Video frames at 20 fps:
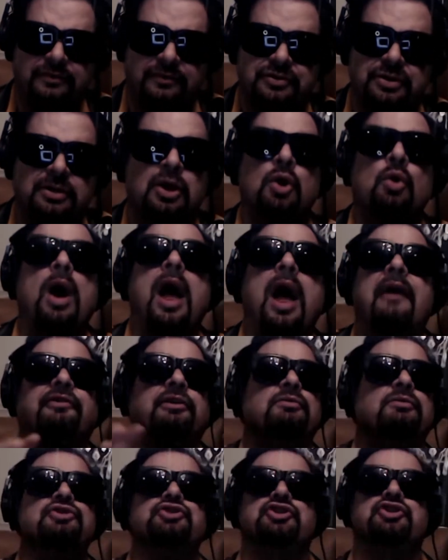a sudden,
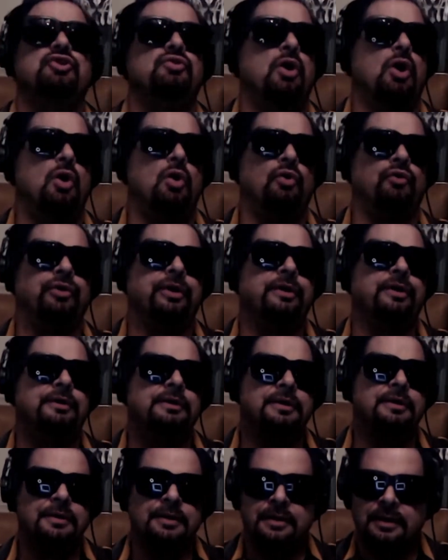everyone's too old.
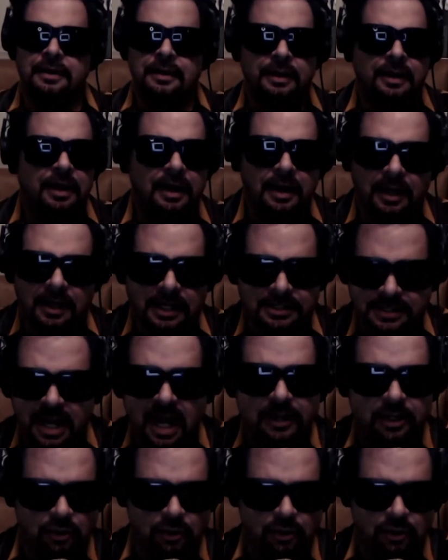It's not